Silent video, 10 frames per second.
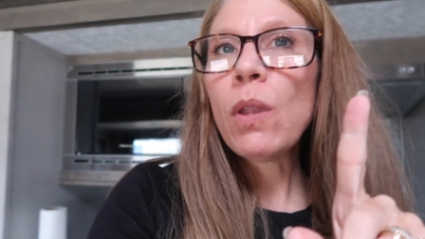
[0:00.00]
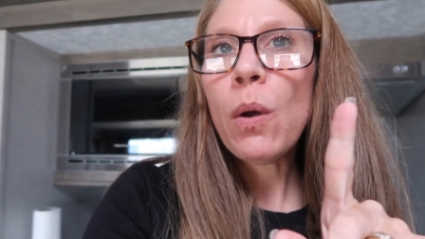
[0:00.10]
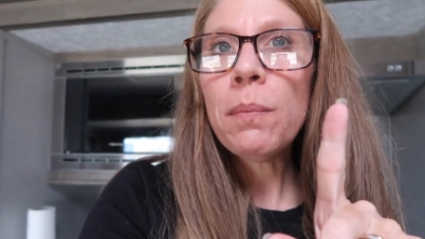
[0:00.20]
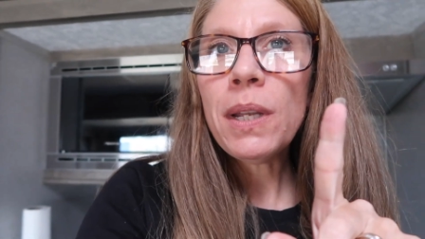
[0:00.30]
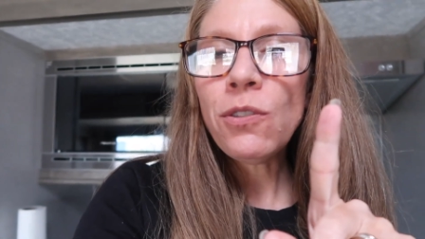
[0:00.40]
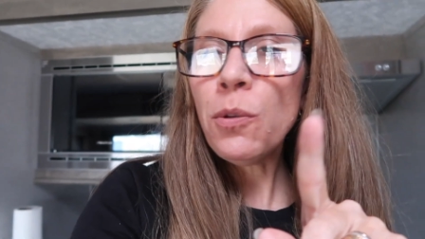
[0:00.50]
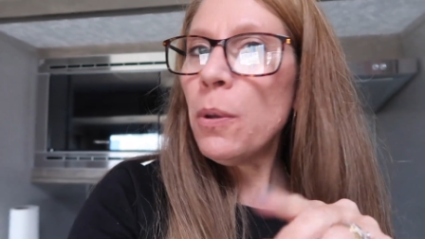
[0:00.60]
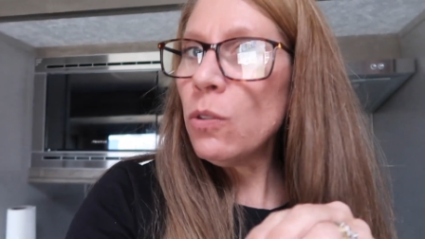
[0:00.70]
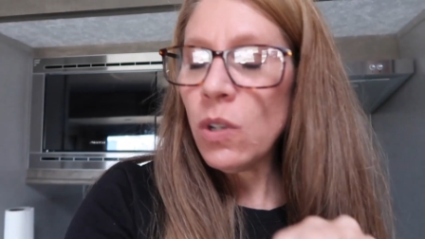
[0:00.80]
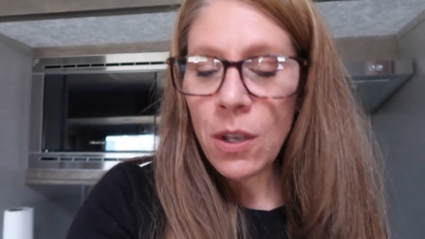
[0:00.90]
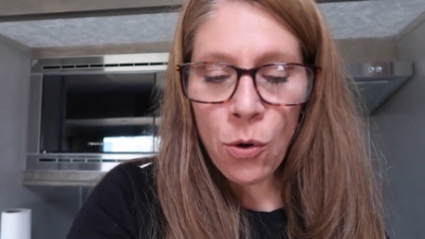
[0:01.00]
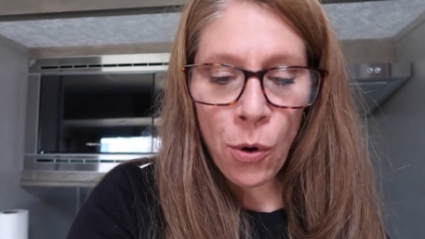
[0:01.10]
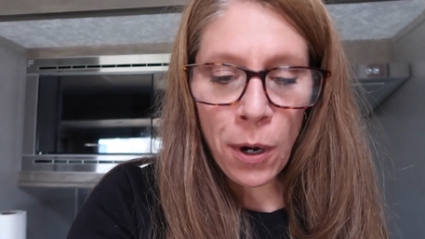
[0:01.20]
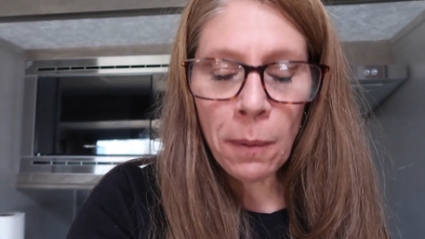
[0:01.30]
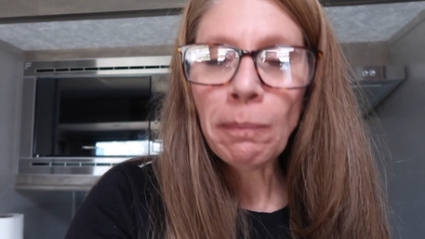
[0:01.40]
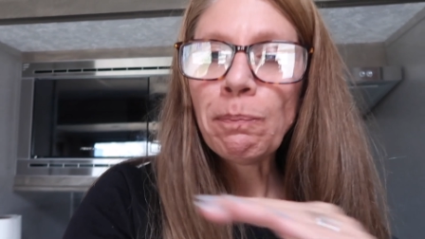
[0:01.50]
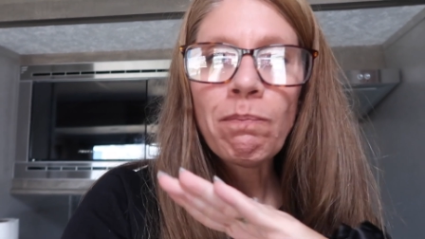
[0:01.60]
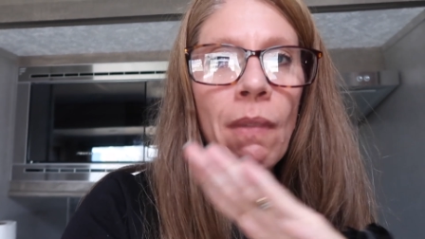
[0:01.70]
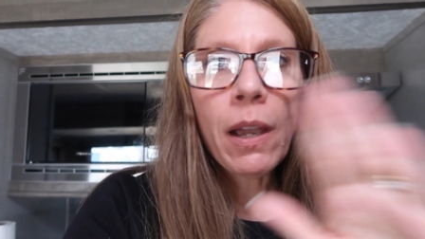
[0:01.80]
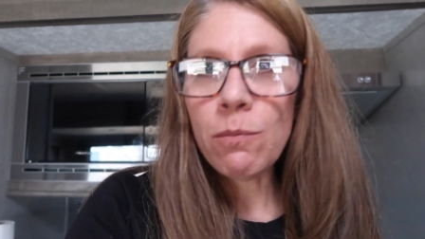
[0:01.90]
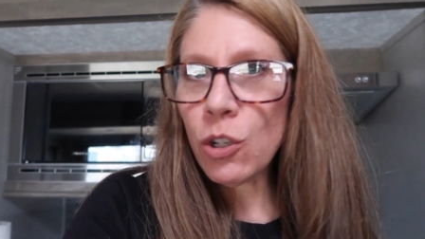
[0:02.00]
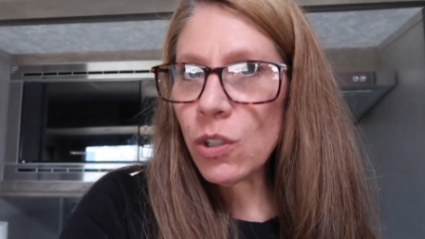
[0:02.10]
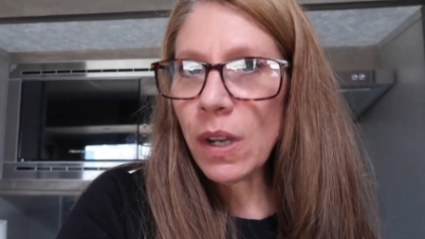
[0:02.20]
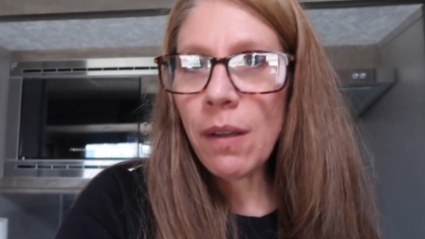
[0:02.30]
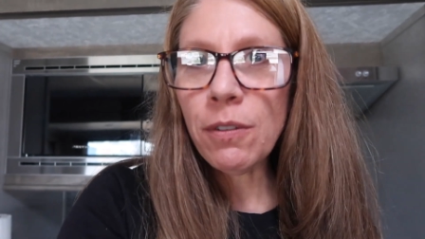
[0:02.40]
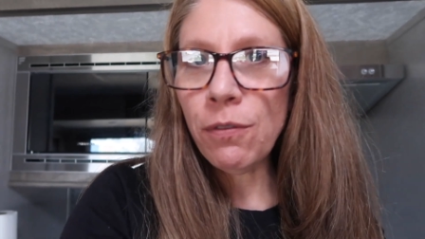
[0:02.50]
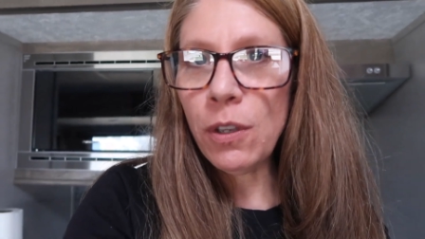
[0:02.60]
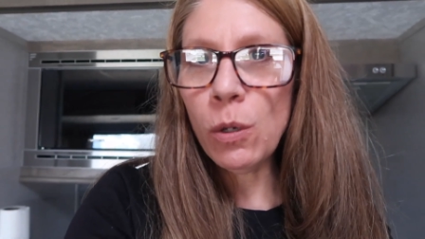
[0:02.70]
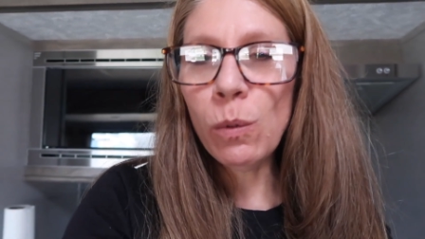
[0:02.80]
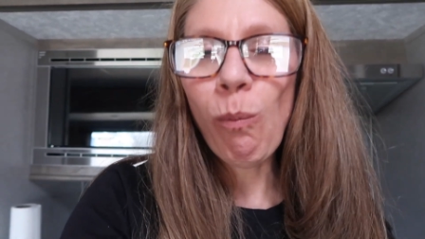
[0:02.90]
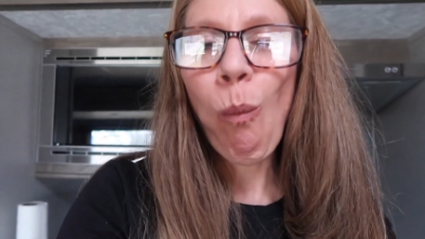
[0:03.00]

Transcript: No, I'm not supposed to eat corn. I'm just going to have a few.